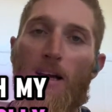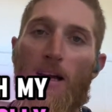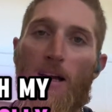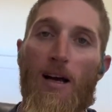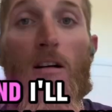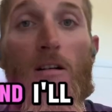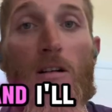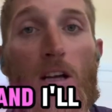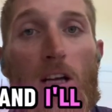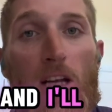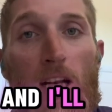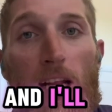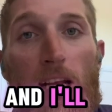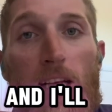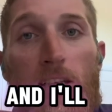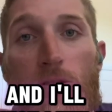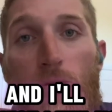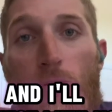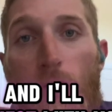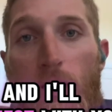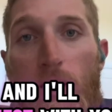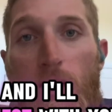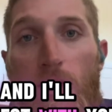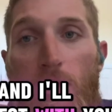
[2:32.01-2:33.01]
I'll
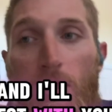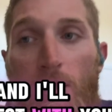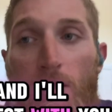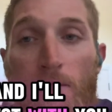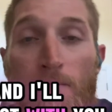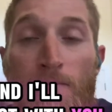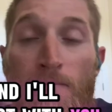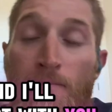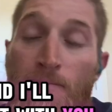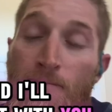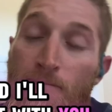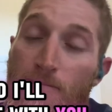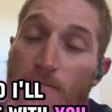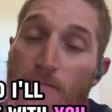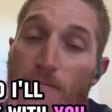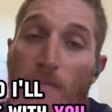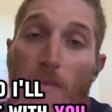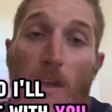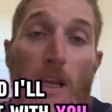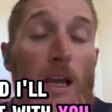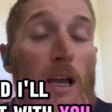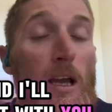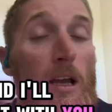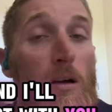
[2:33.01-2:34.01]
connect with you
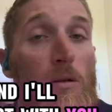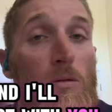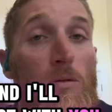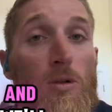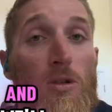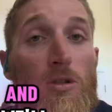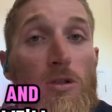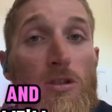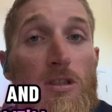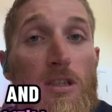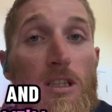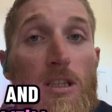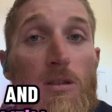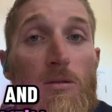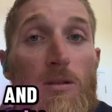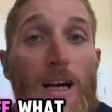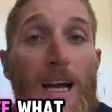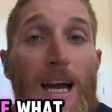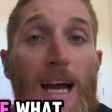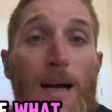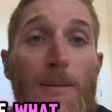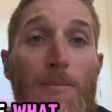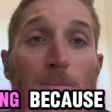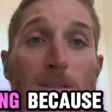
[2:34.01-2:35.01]
and we'll see what
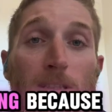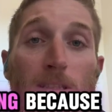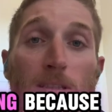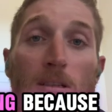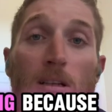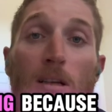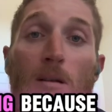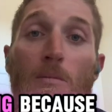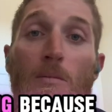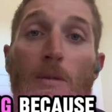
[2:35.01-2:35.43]
happening